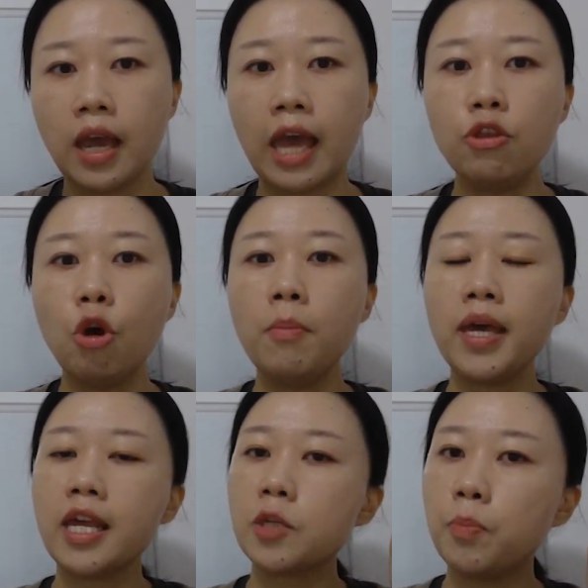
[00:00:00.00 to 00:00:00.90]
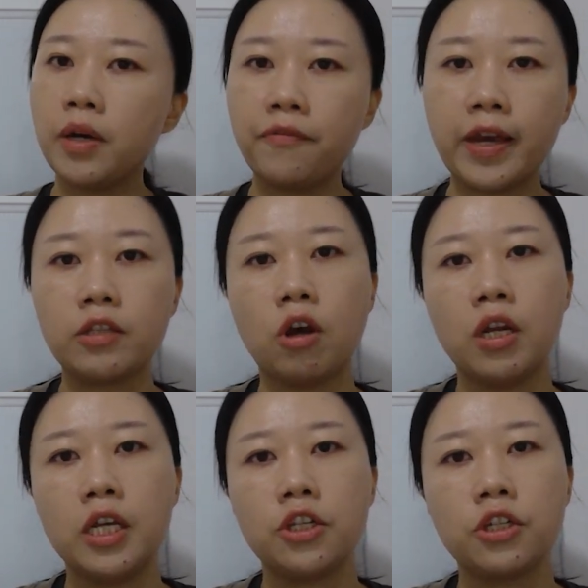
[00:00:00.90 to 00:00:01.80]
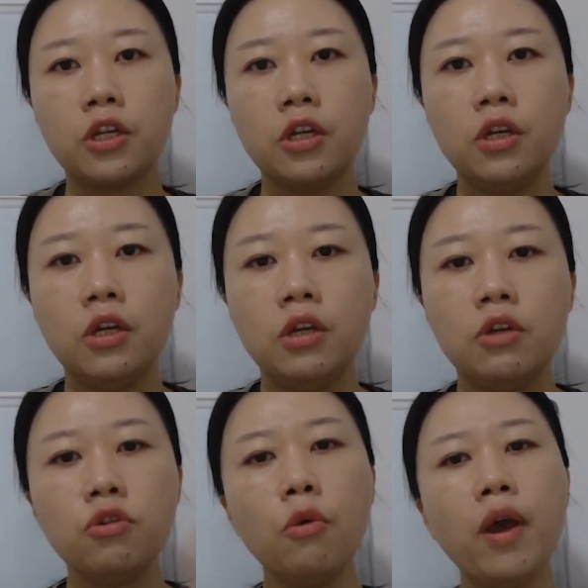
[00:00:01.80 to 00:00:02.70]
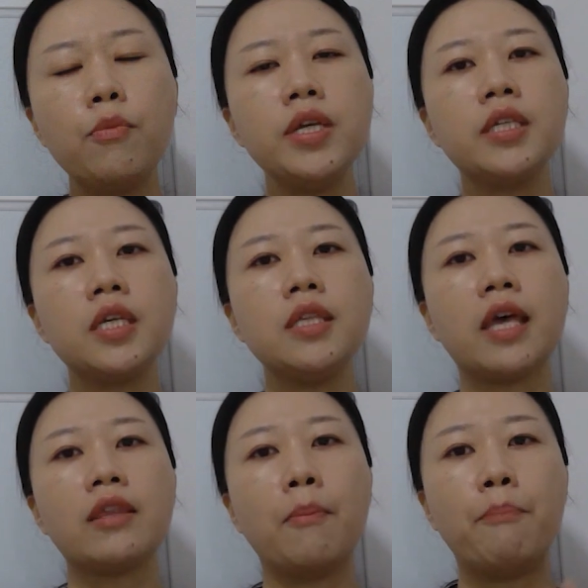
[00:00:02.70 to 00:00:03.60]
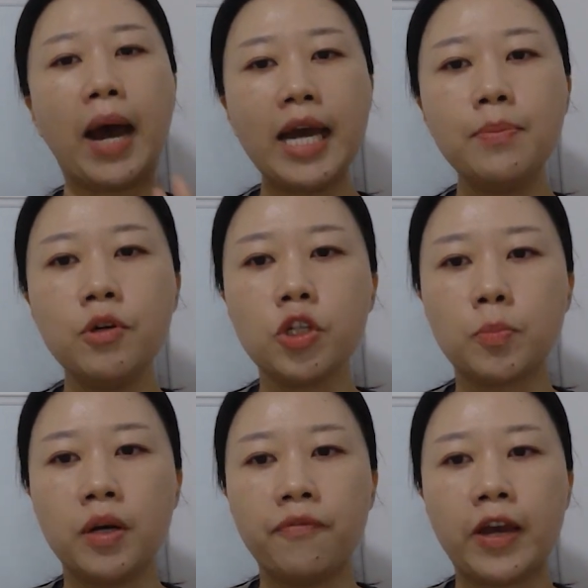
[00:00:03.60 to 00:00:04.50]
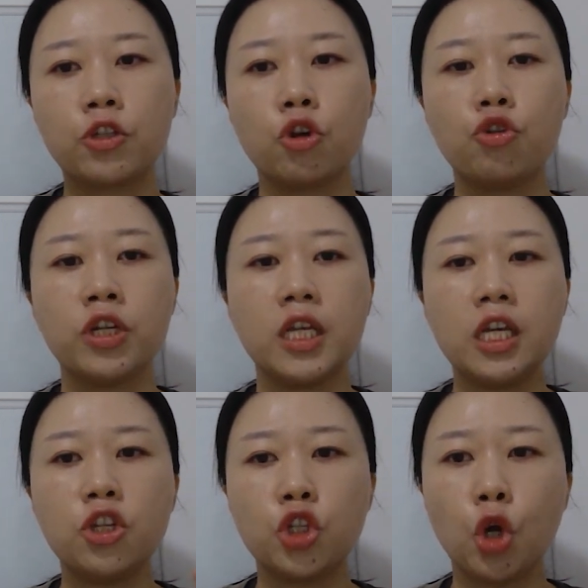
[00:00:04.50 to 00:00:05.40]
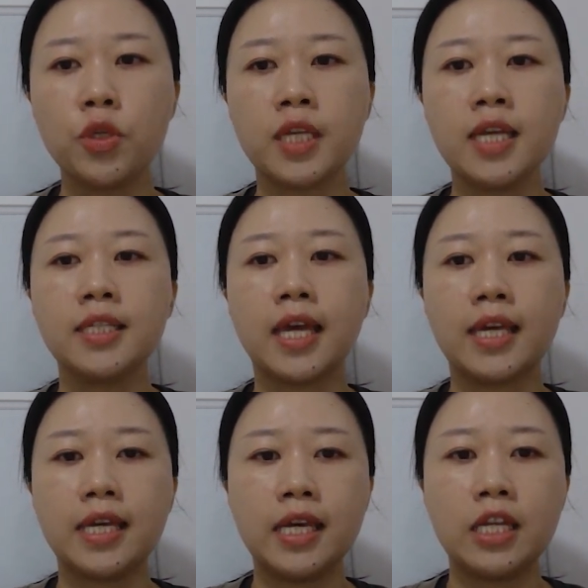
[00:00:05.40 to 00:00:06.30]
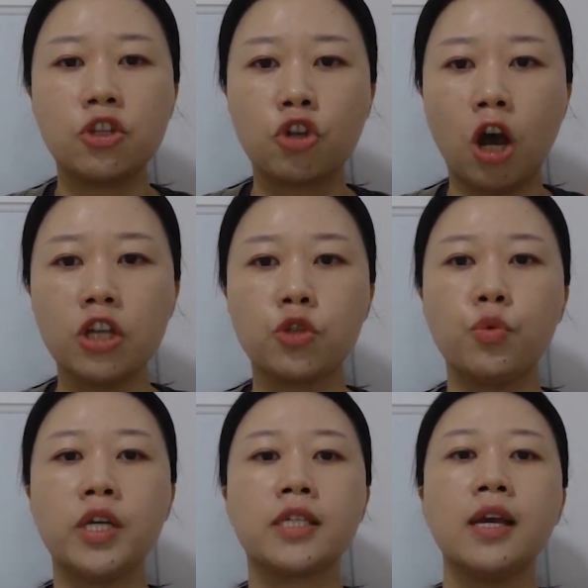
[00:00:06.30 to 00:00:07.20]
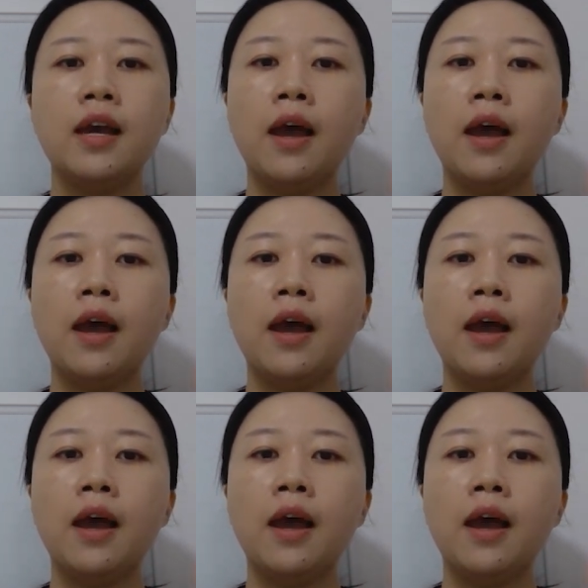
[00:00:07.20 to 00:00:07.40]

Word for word: And no man has perfect knowledge. So when we see that the Bible is perfect, children, it shows us that it is God's words